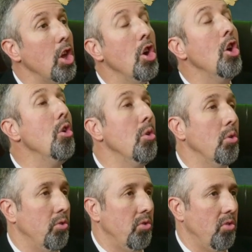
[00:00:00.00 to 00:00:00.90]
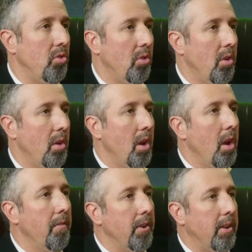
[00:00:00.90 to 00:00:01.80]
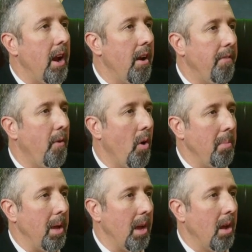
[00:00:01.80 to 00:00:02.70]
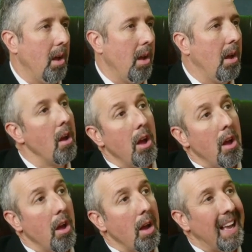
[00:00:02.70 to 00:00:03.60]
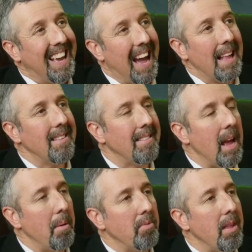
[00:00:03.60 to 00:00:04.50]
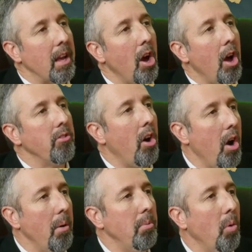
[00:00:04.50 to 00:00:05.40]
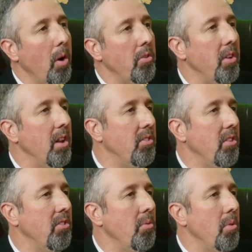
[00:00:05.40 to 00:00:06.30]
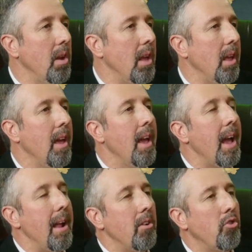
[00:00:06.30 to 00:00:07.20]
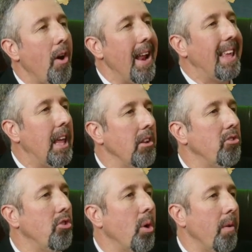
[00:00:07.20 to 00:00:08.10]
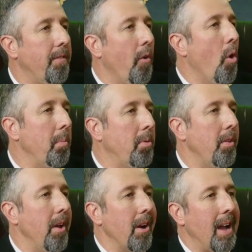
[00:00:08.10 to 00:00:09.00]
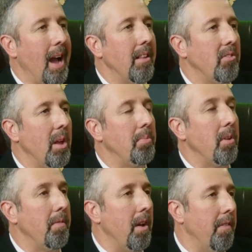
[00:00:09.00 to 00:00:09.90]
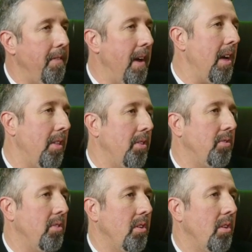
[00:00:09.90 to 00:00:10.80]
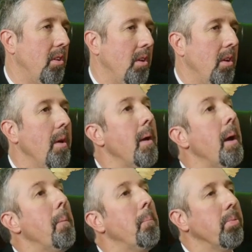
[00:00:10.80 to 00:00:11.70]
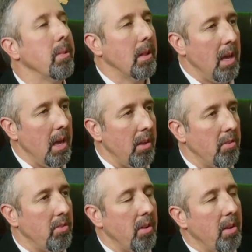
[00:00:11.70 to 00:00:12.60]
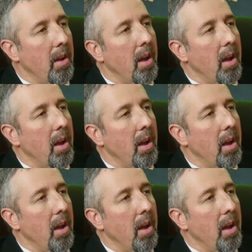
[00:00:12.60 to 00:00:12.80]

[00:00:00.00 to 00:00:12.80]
use for terraforming concepts that cause harm to our citizenry and try to get us to conform to their concepts of their faiths. Please,